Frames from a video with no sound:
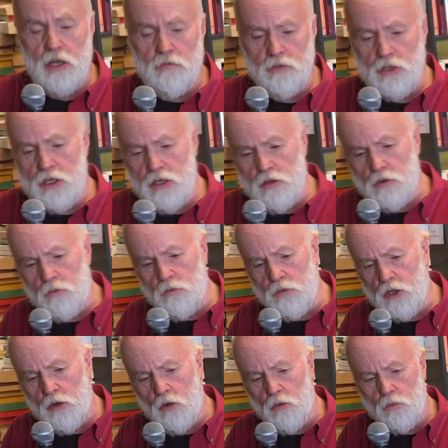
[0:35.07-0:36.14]
lovely,
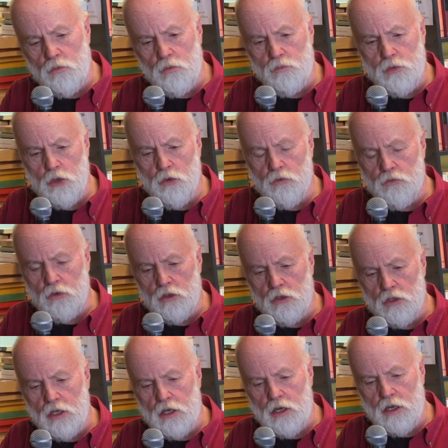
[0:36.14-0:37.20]
you know,
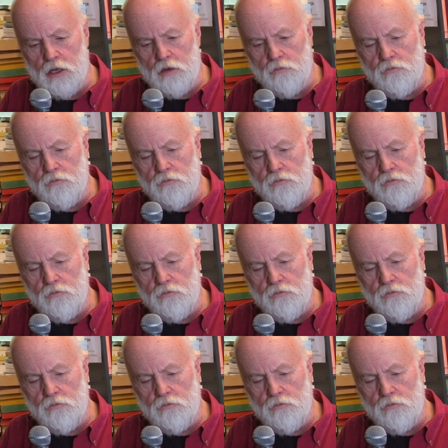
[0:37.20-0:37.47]
beautiful, uh,